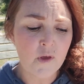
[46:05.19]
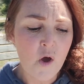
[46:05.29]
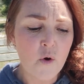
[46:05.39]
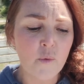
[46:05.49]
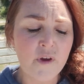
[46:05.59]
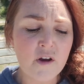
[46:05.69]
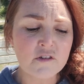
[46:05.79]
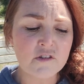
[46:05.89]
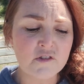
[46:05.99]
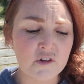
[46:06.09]
we are to
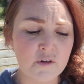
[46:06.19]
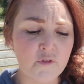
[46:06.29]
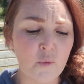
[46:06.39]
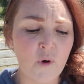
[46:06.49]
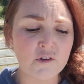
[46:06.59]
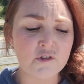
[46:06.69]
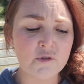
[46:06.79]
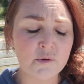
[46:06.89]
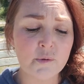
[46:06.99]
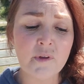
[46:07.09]
serve the one
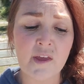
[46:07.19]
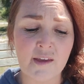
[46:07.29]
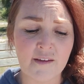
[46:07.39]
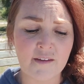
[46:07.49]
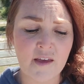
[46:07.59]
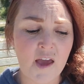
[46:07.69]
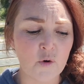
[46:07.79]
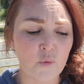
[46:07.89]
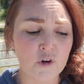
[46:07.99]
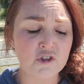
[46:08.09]
true King and
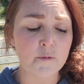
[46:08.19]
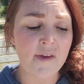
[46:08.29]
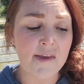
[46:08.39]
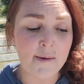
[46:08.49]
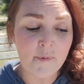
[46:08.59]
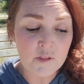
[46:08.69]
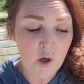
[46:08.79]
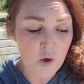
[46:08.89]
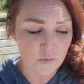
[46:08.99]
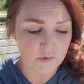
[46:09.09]
worship Him
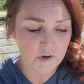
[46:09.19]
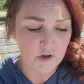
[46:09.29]
alone